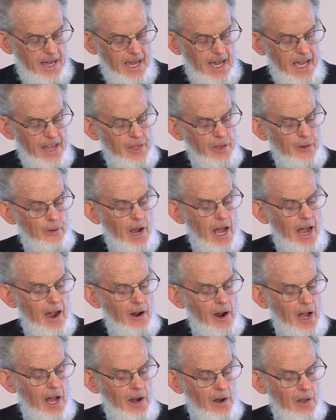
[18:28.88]
and there
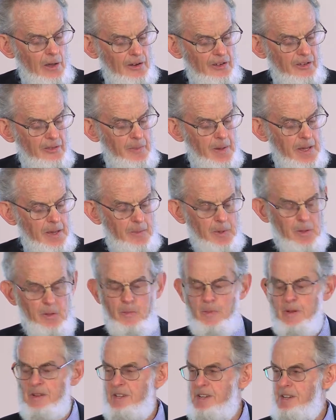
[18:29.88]
are a lot of people,
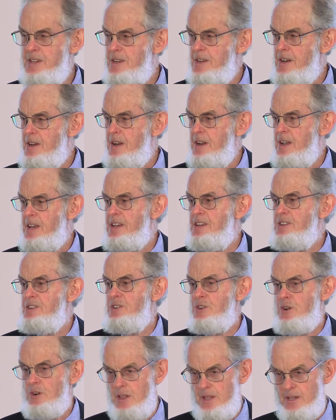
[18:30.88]
particularly
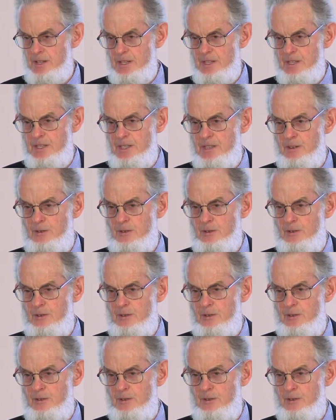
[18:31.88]
geologists,